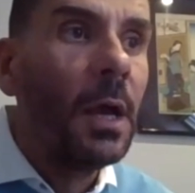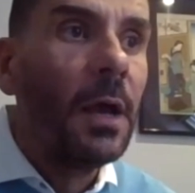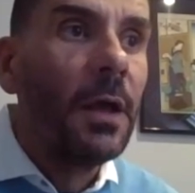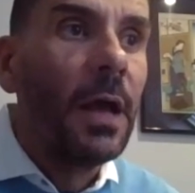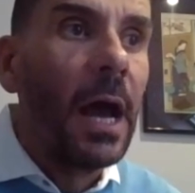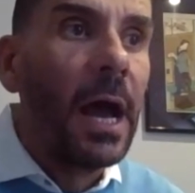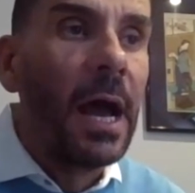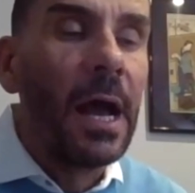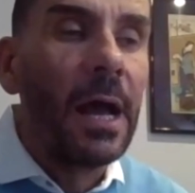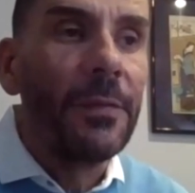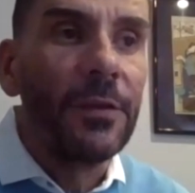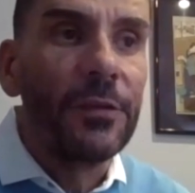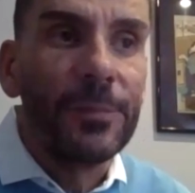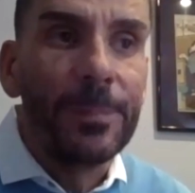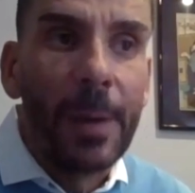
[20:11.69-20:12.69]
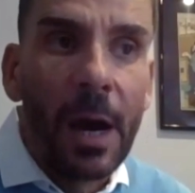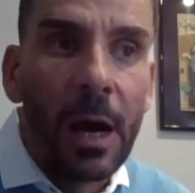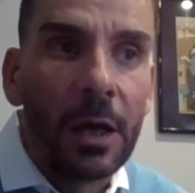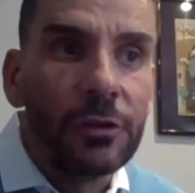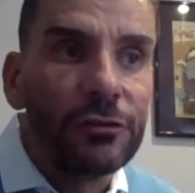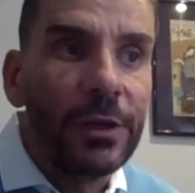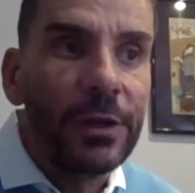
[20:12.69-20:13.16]
the spa
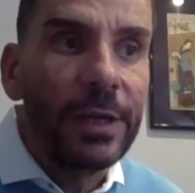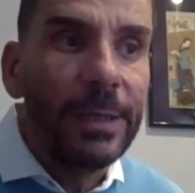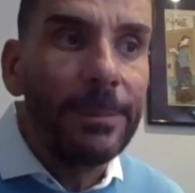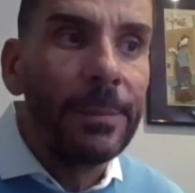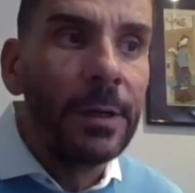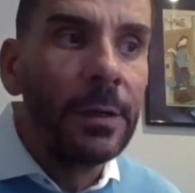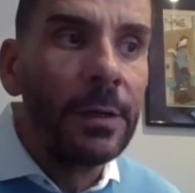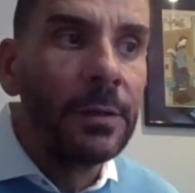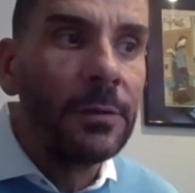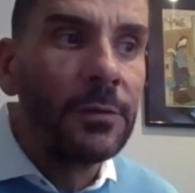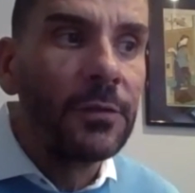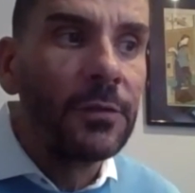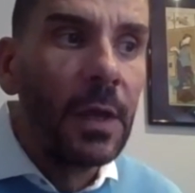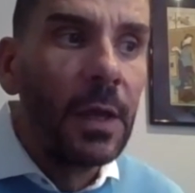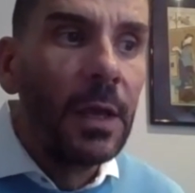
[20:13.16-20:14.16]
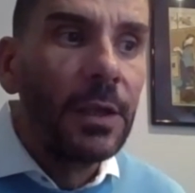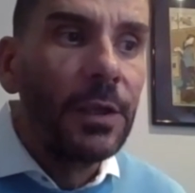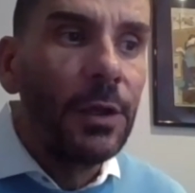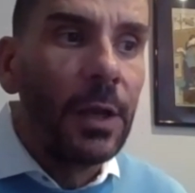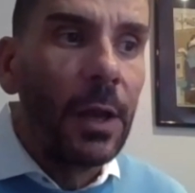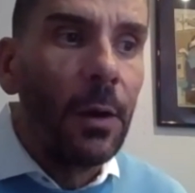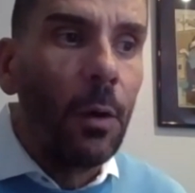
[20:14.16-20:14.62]
treatments, you
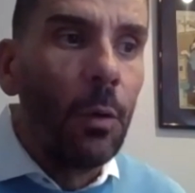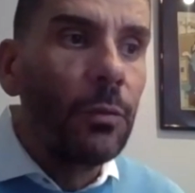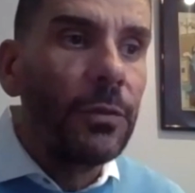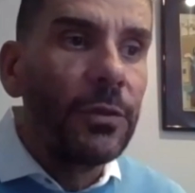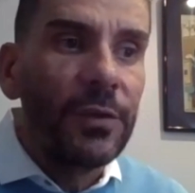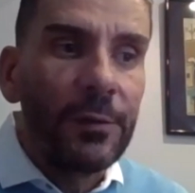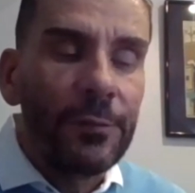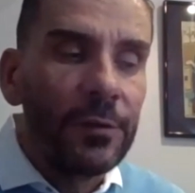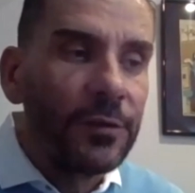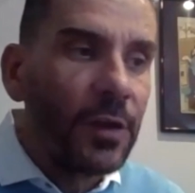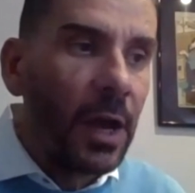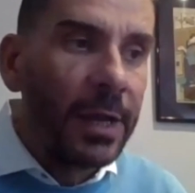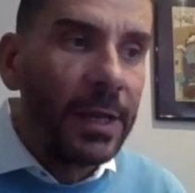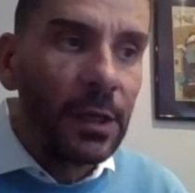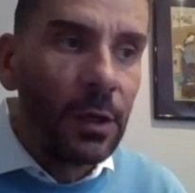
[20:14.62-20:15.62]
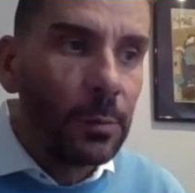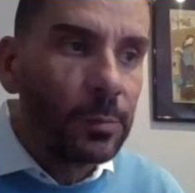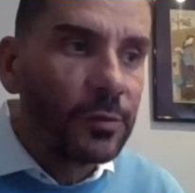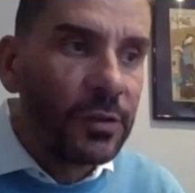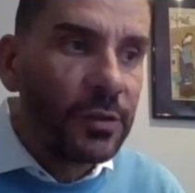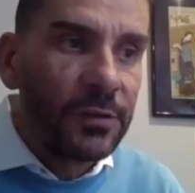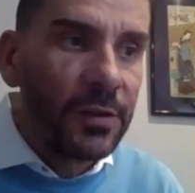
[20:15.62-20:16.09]
know, all the different dining
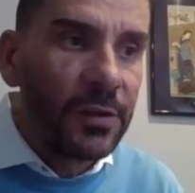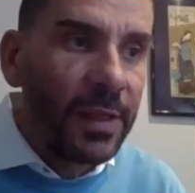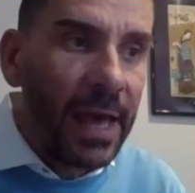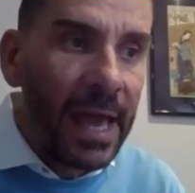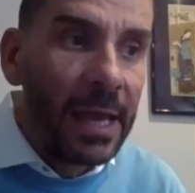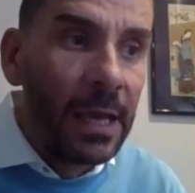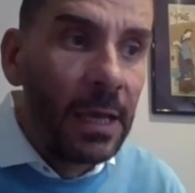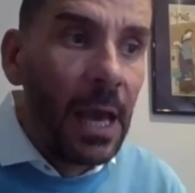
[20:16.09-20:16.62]
options are there.